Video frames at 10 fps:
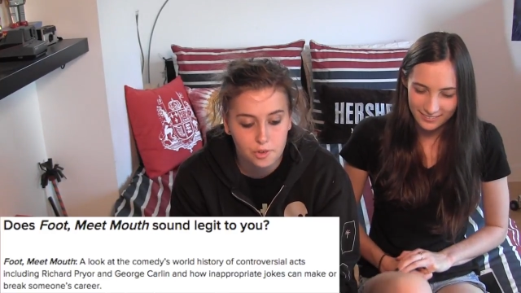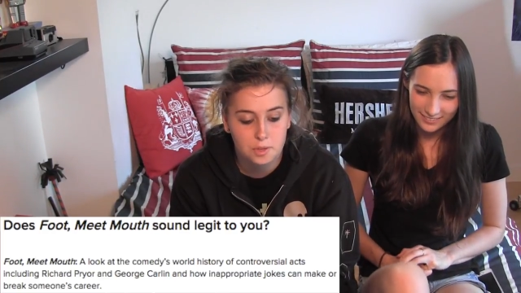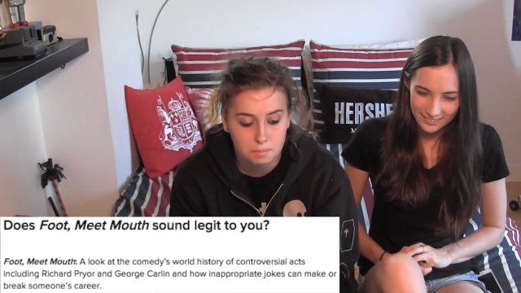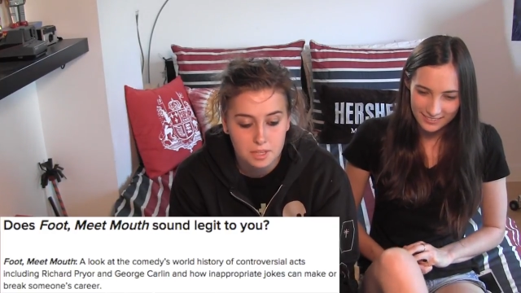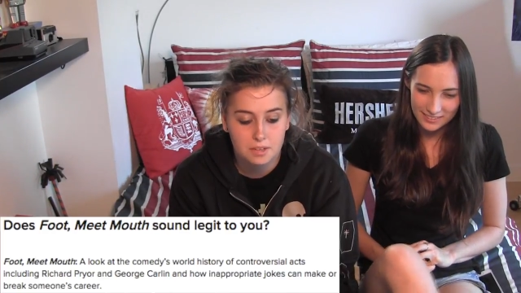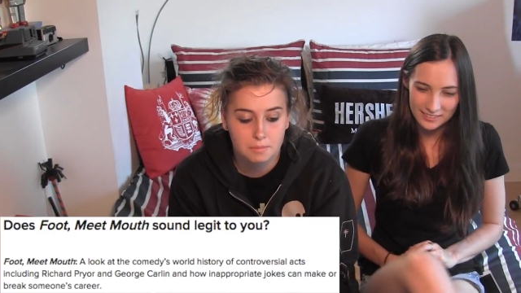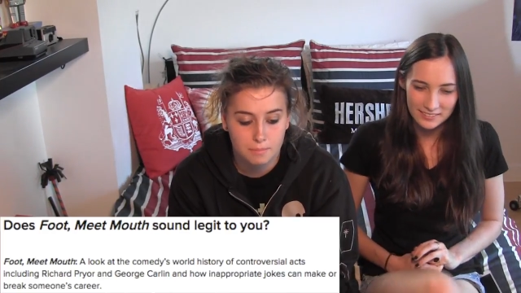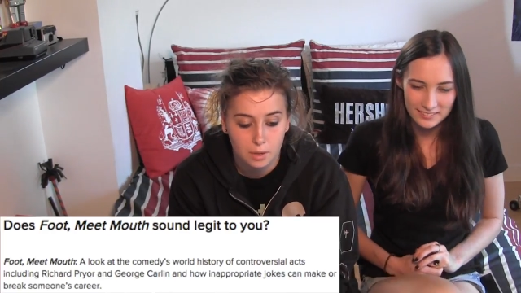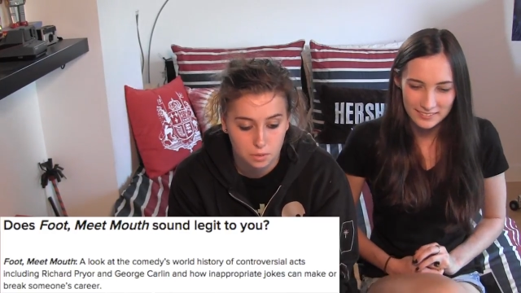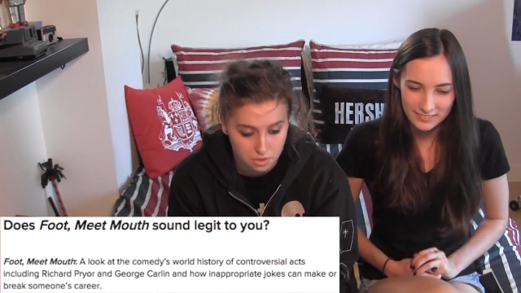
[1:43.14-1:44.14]
Speaker 1: Foot, meat,
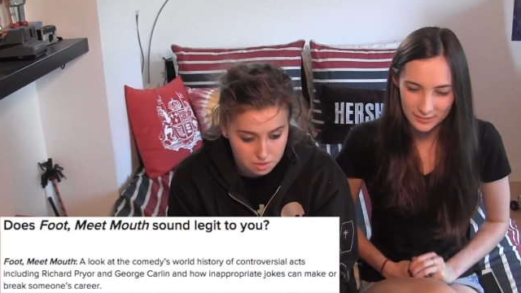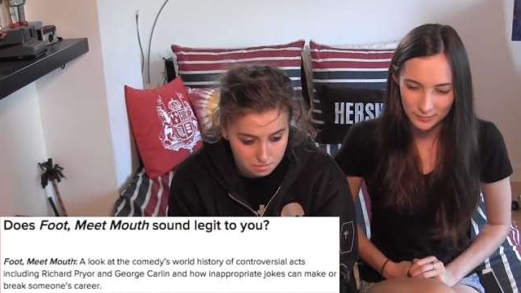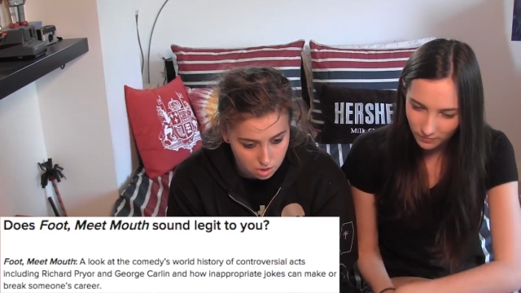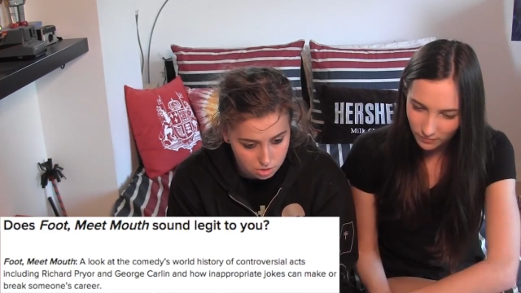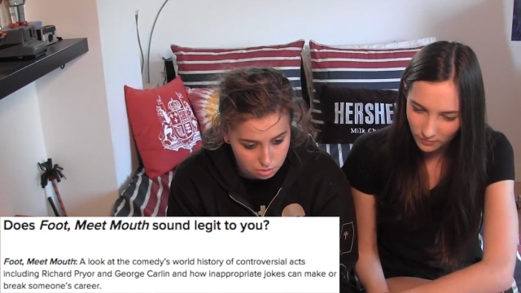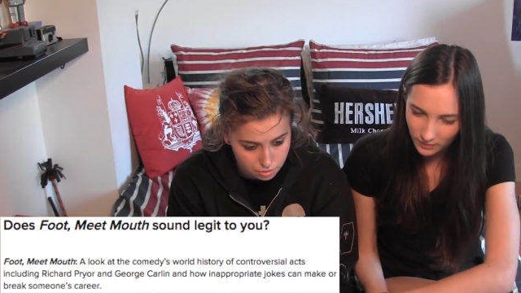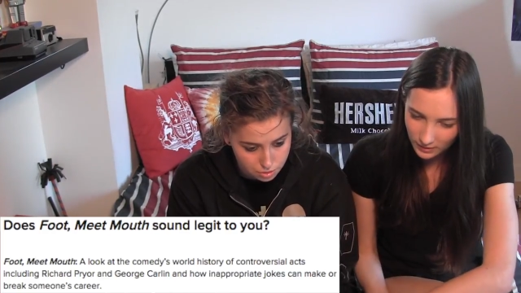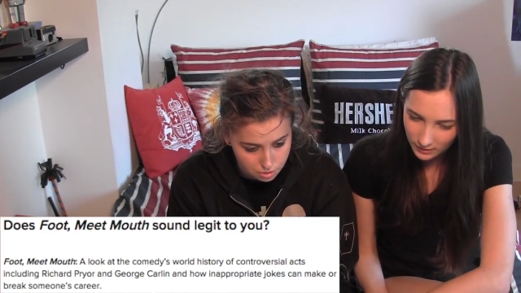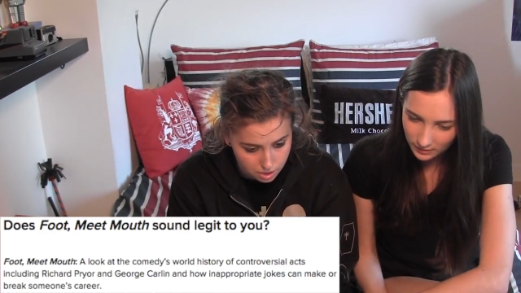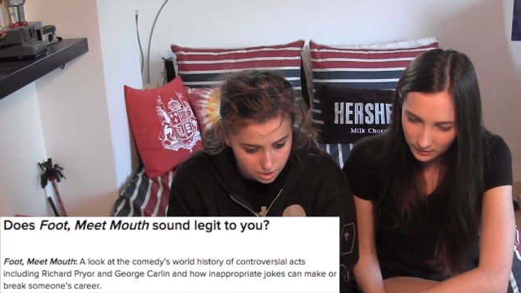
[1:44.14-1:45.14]
mouth.
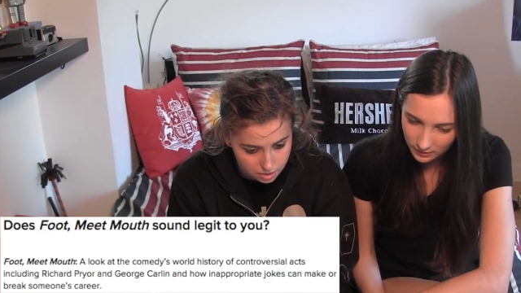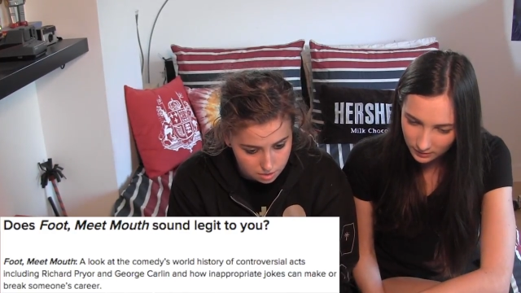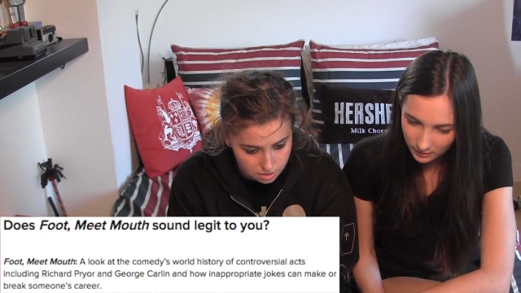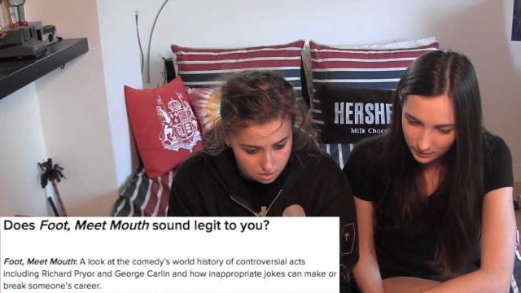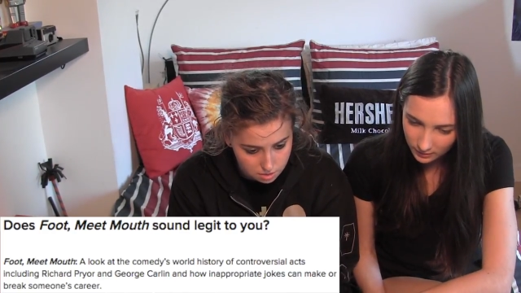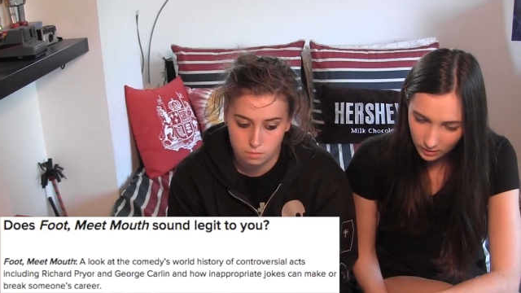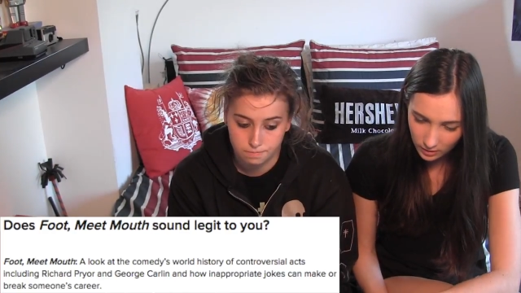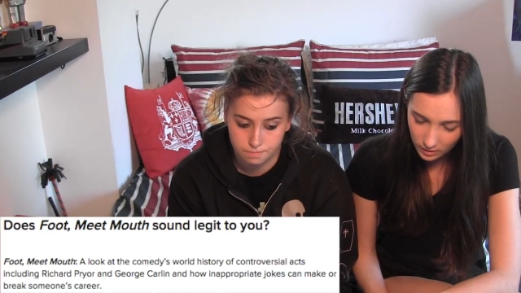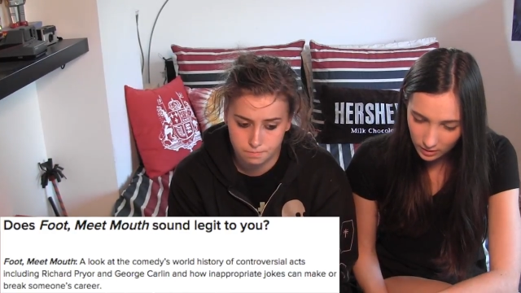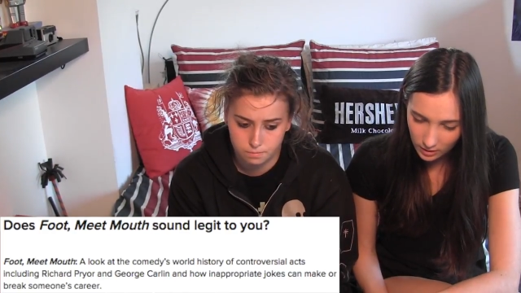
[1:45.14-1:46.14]
Controversial acts.
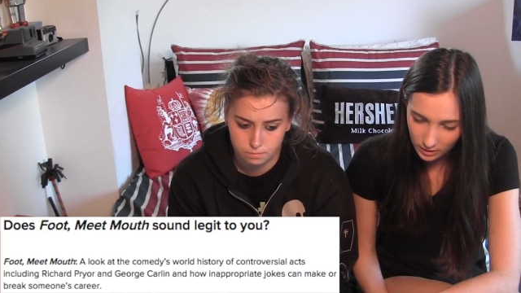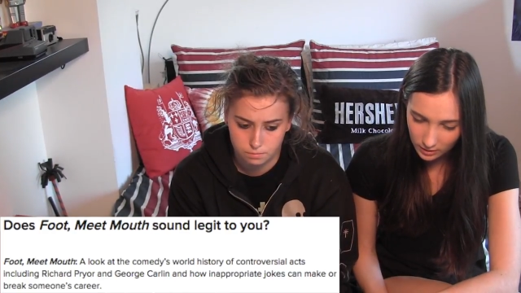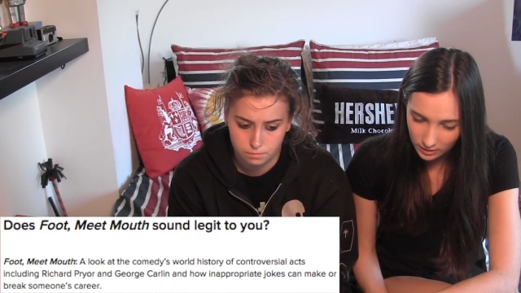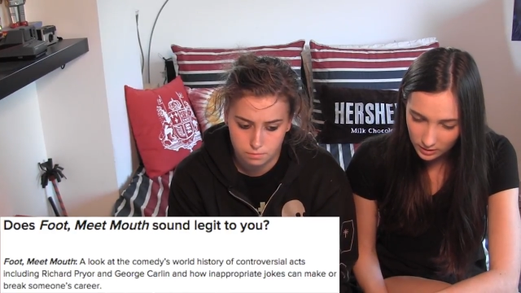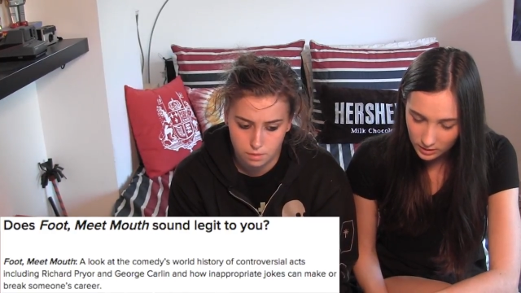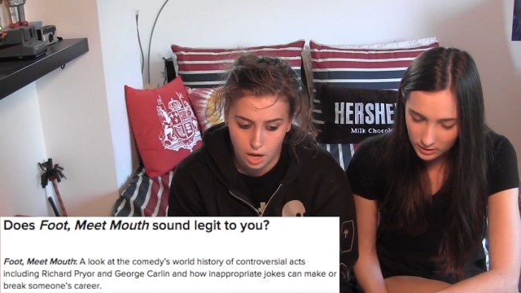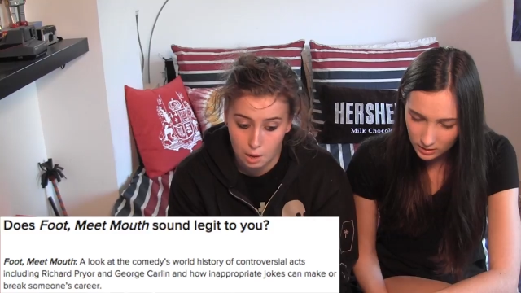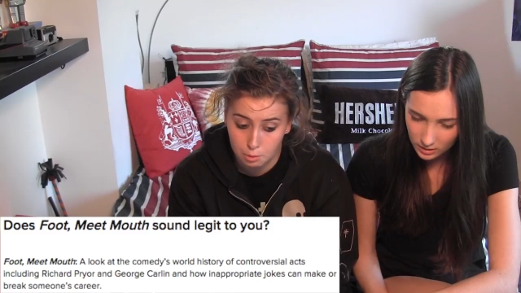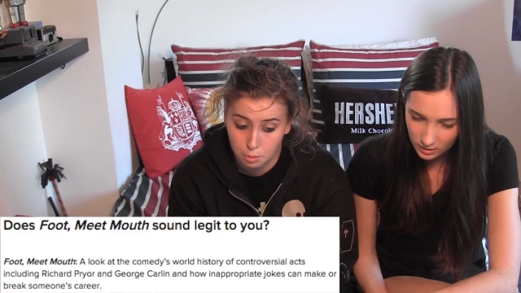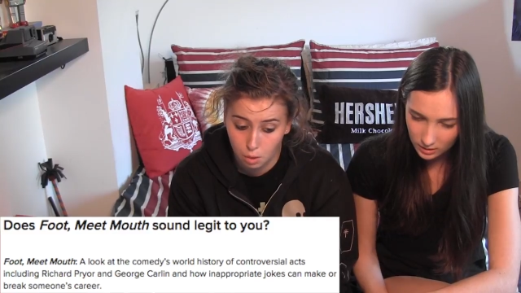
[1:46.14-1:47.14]
Hmm. I,
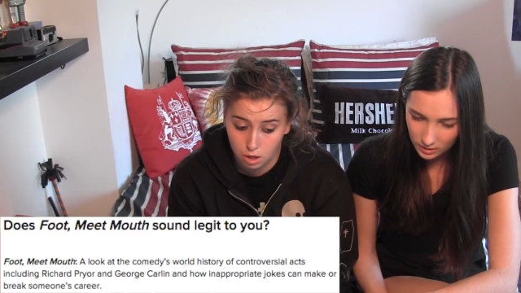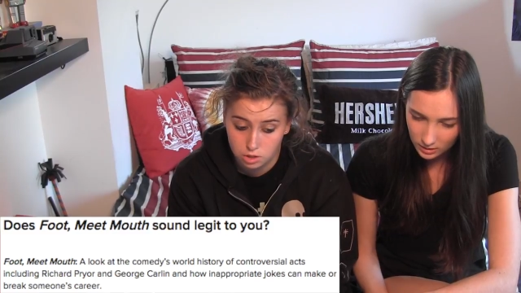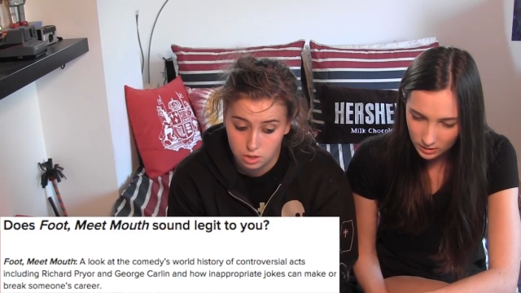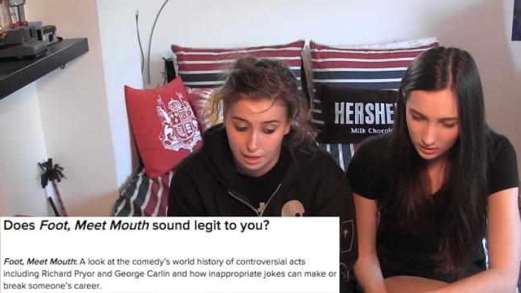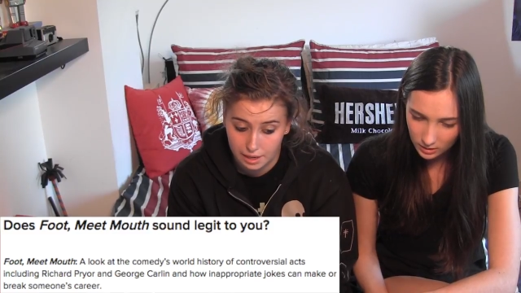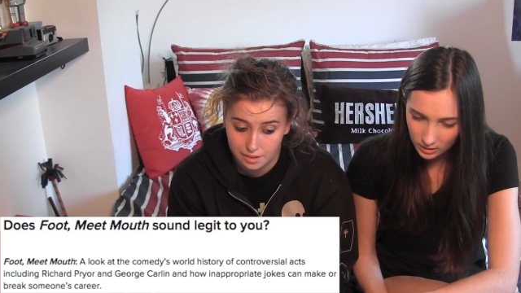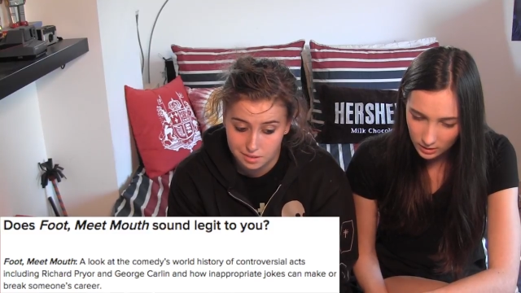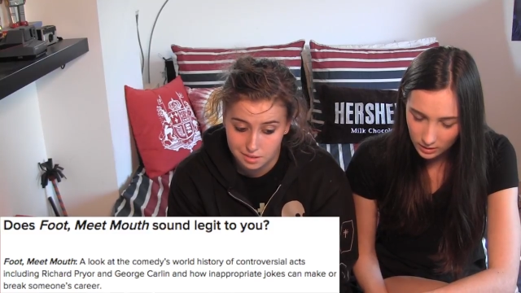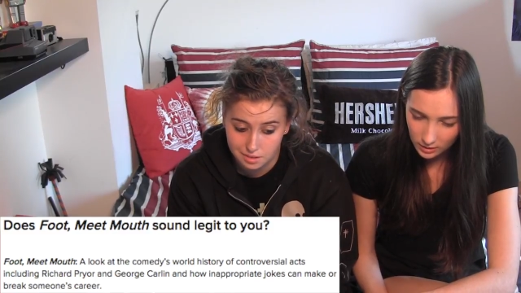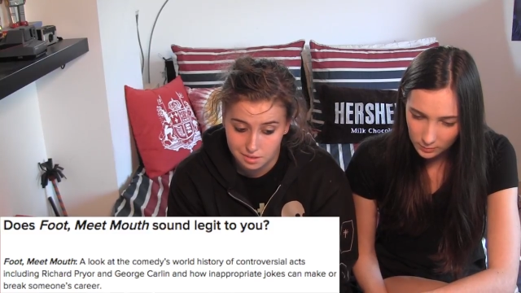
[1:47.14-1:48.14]
I would watch
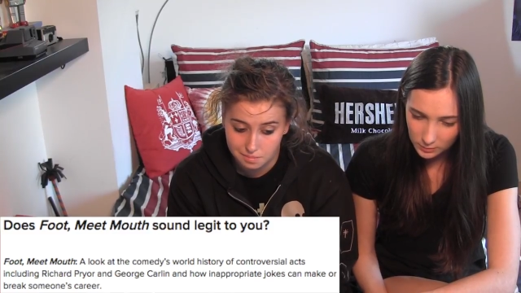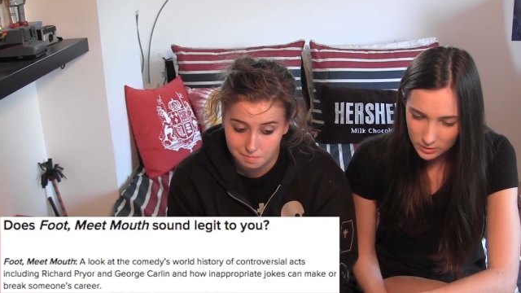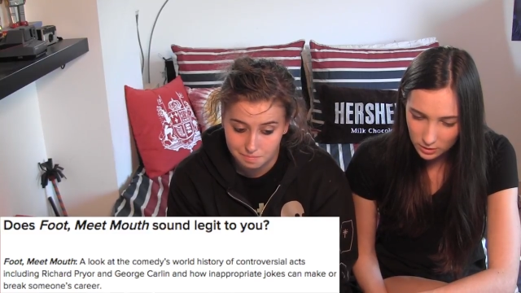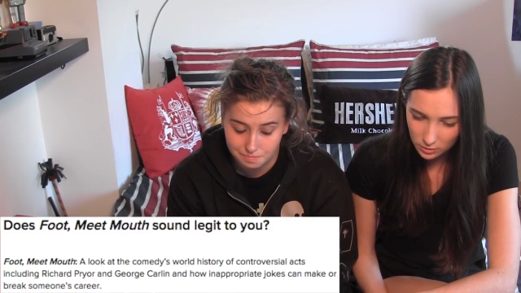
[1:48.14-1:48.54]
that. Me